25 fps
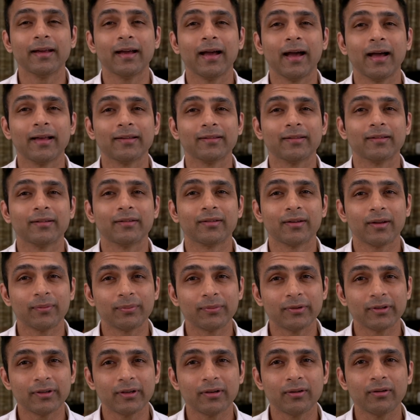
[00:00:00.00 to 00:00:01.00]
has it
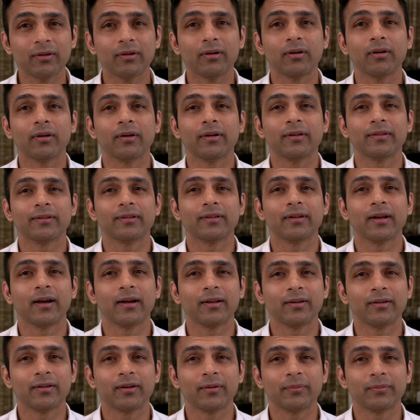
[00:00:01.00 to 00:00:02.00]
ruptured or is it
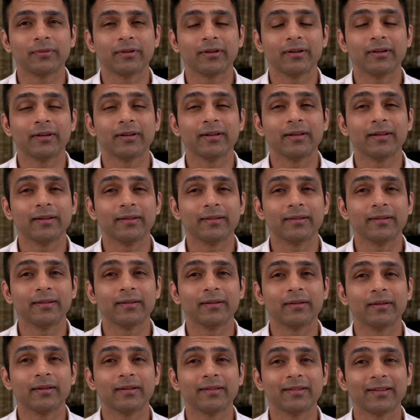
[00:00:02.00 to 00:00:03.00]
unruptured is
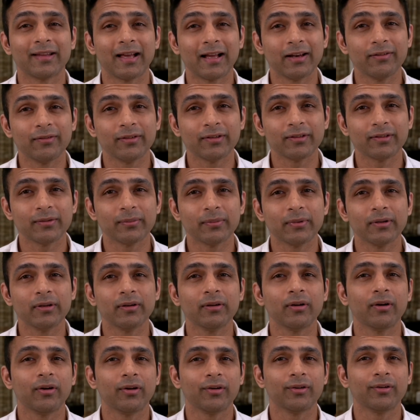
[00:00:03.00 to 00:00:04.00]
it salvageable
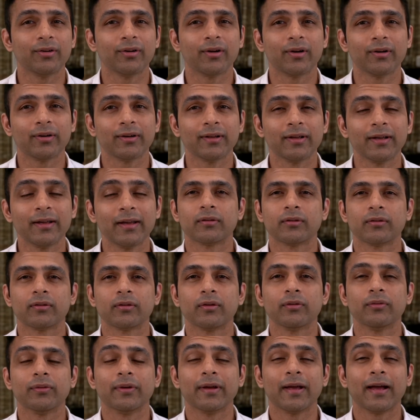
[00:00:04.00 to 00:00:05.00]
or not
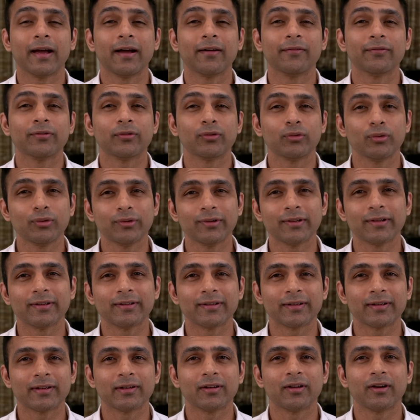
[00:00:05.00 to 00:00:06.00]
we have two
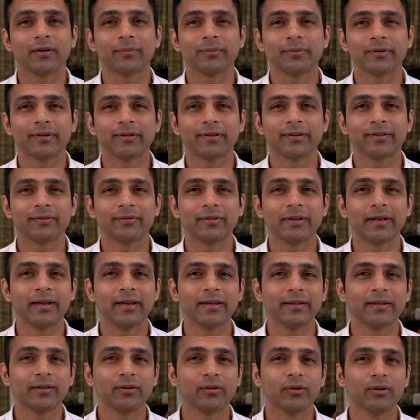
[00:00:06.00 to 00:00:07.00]
surgical options. We
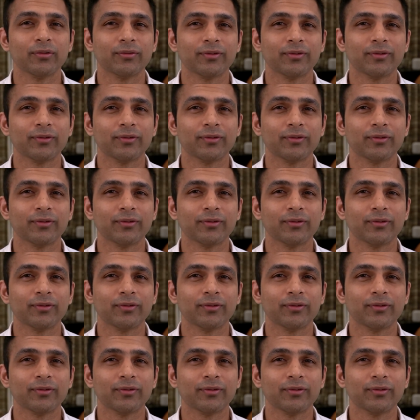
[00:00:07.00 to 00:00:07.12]
either go